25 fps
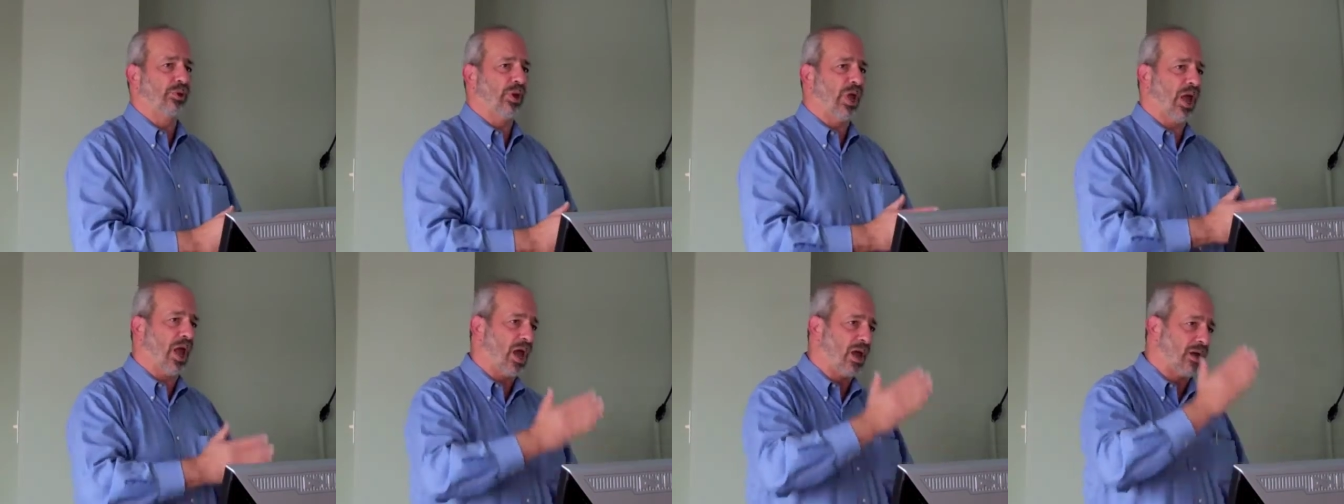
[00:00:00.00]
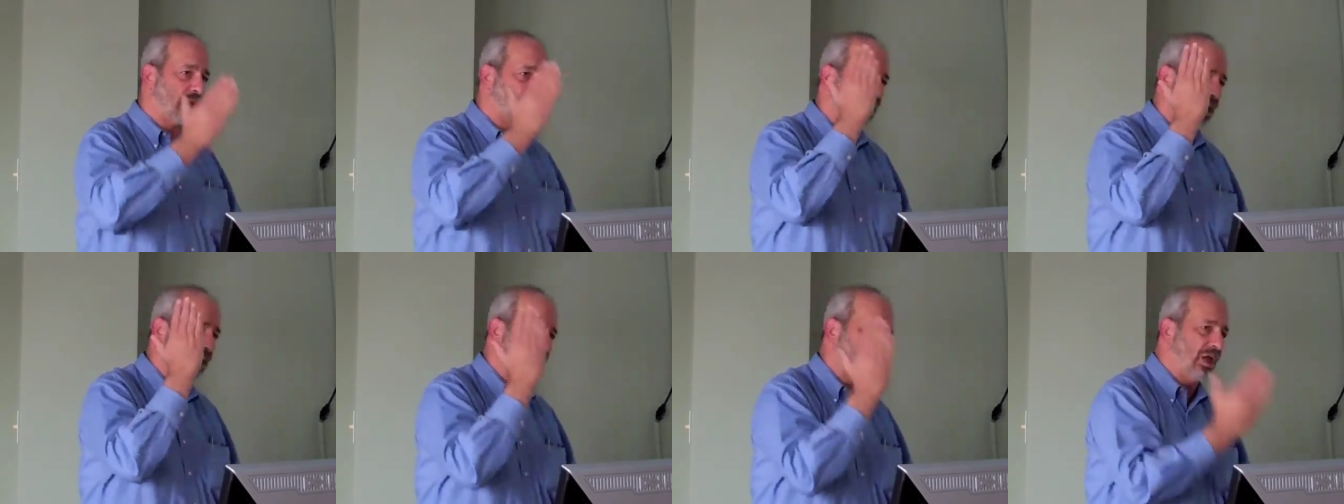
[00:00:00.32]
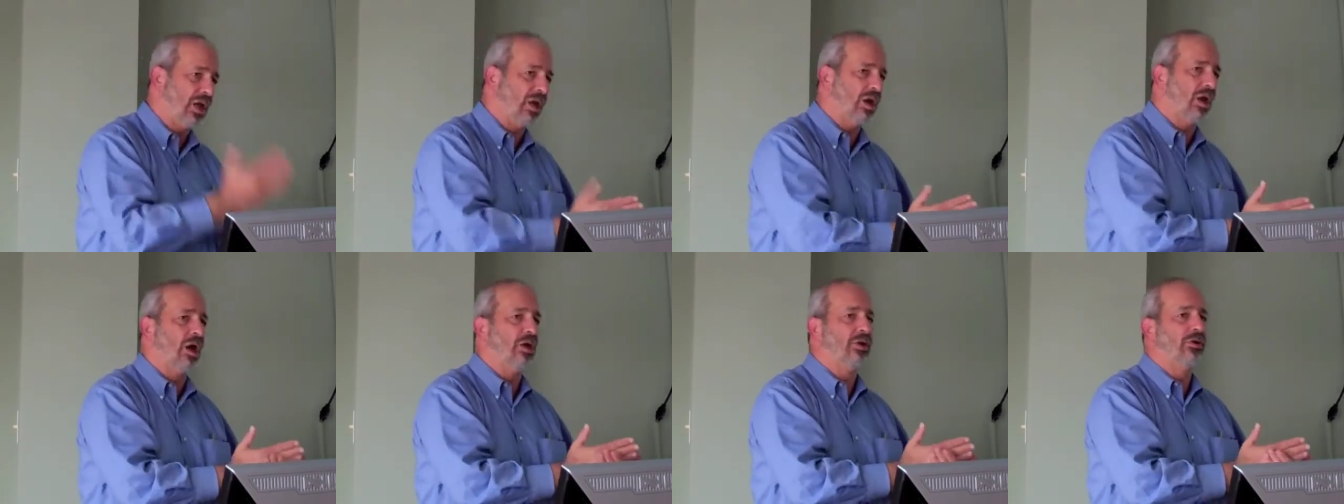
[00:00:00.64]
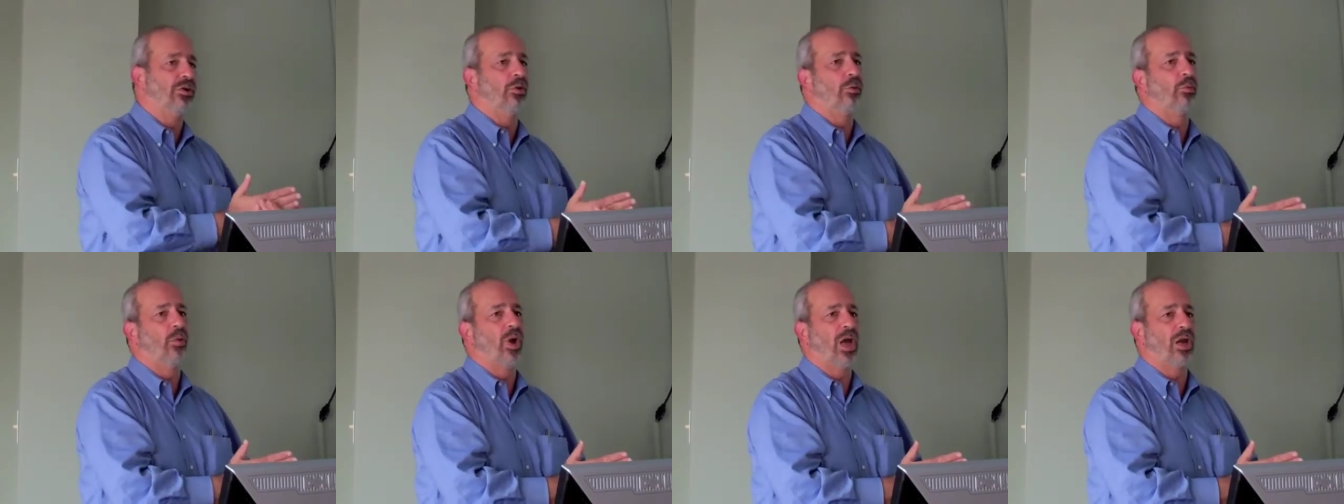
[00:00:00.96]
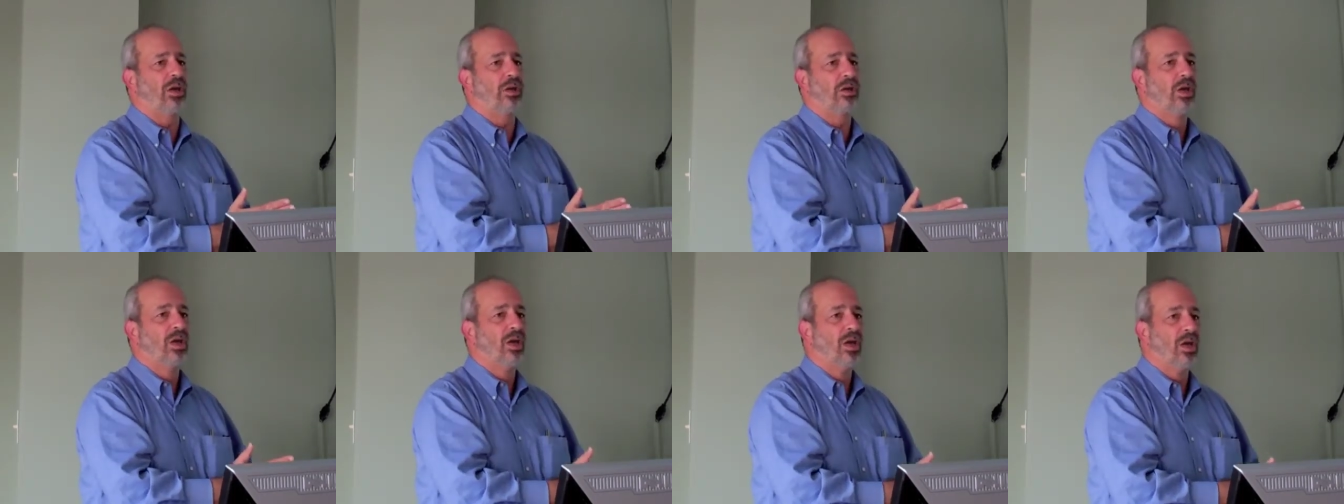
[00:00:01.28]
plant and it
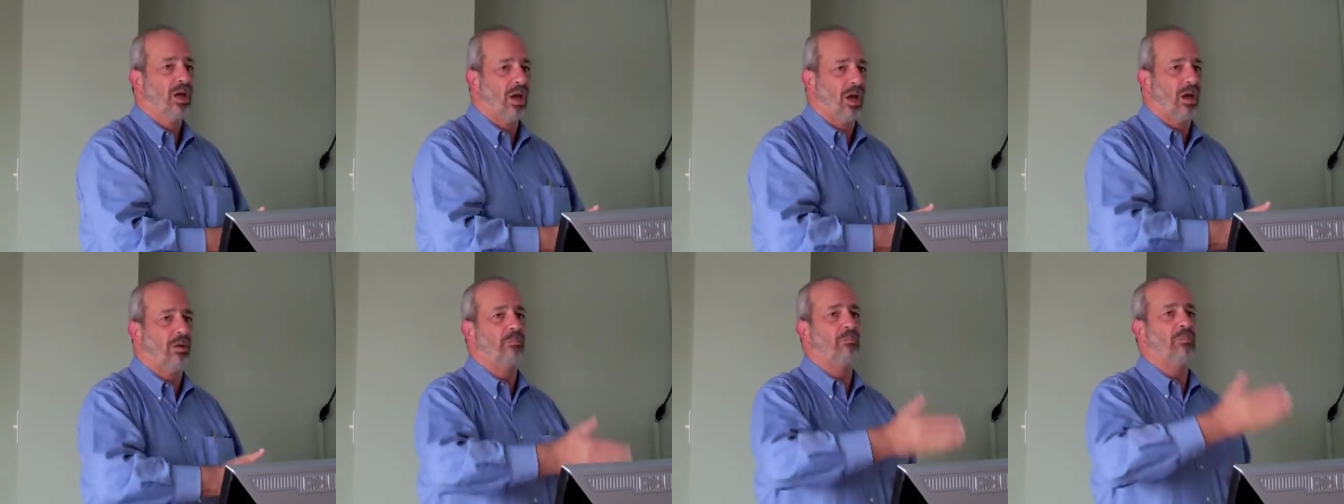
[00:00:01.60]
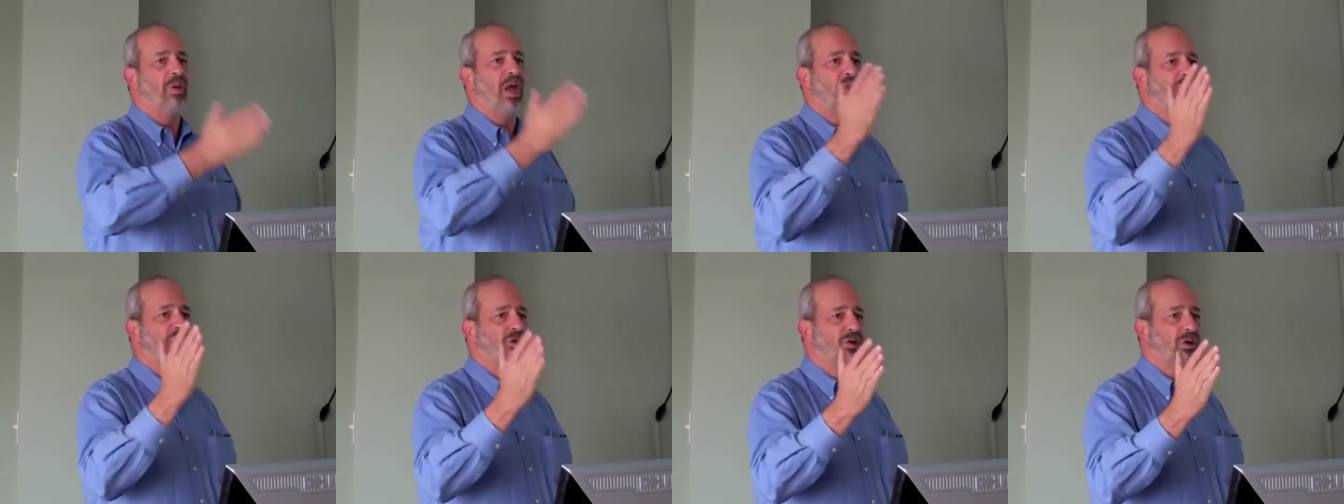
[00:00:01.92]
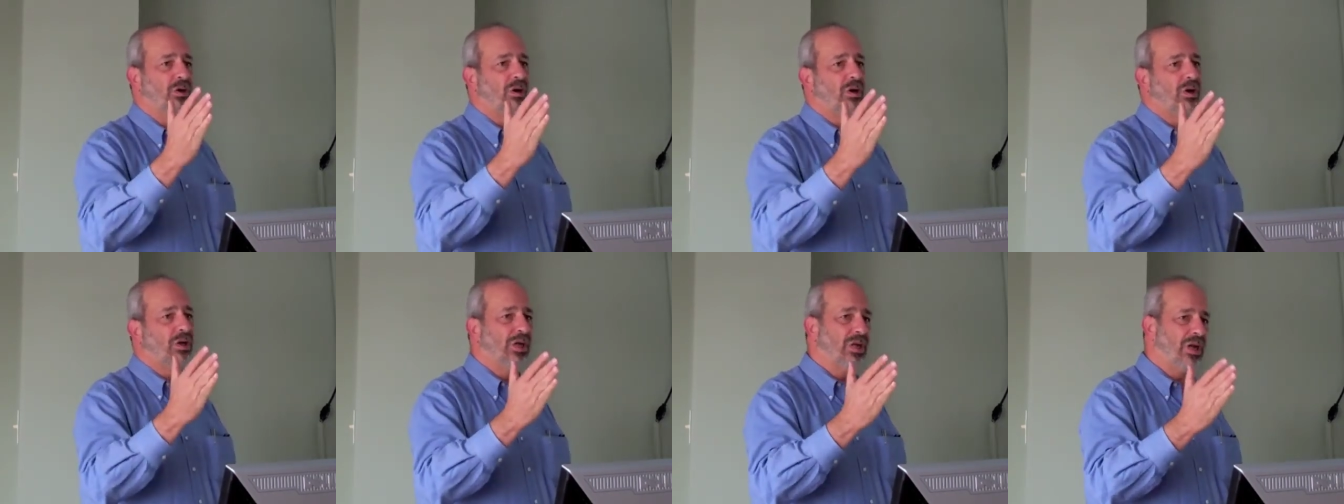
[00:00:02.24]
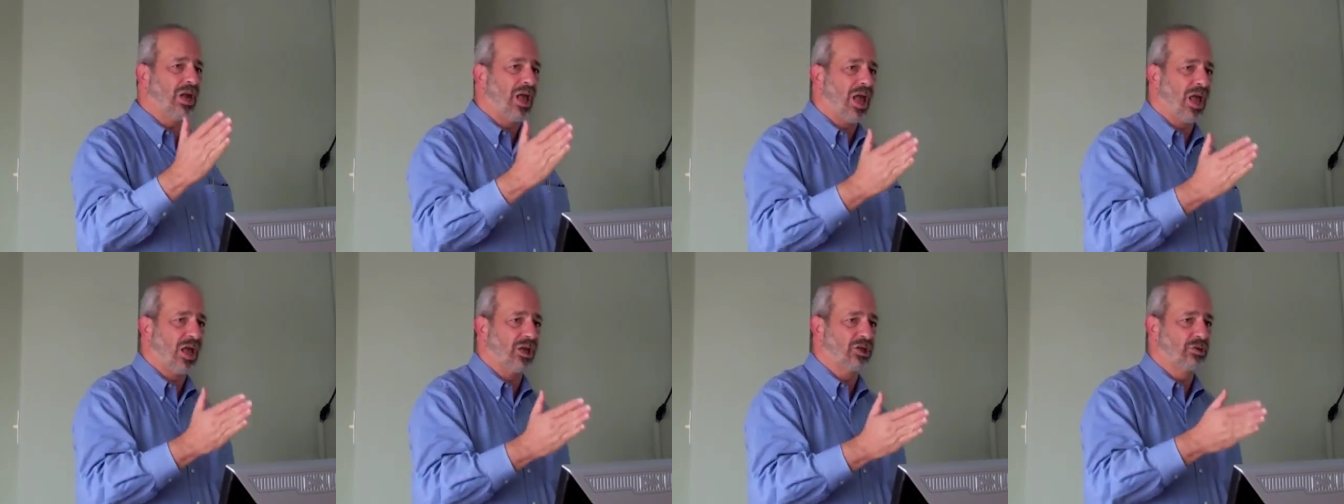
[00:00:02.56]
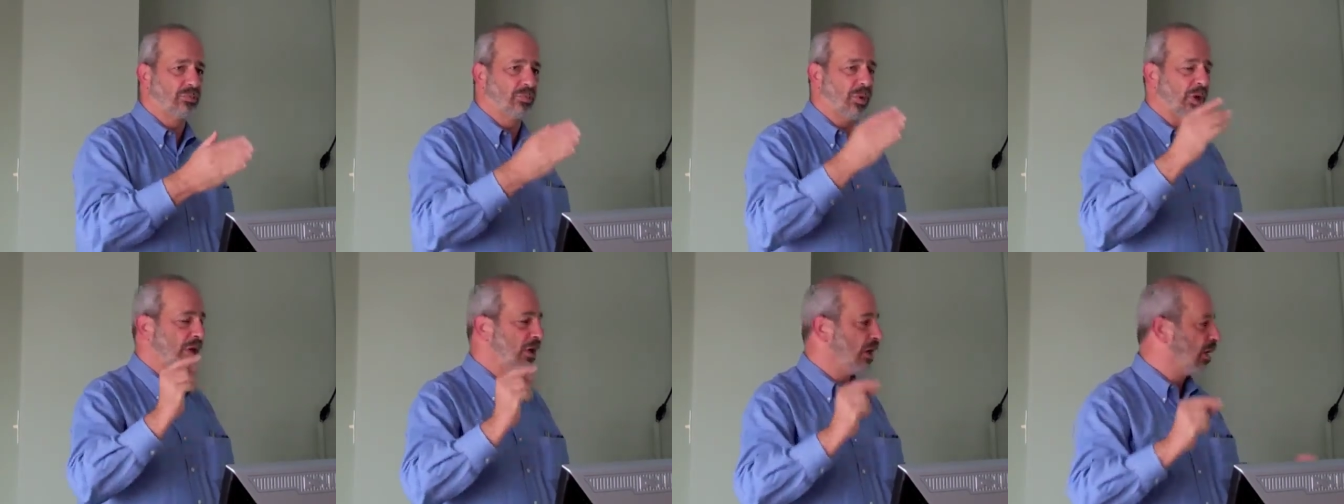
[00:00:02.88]
underwent a major
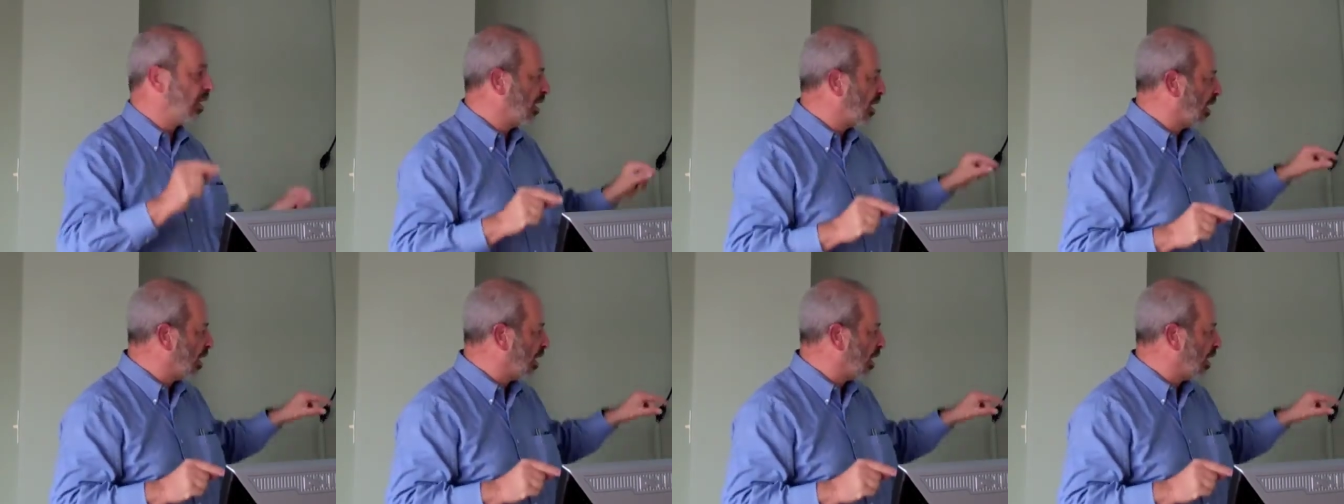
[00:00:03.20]
enhancement,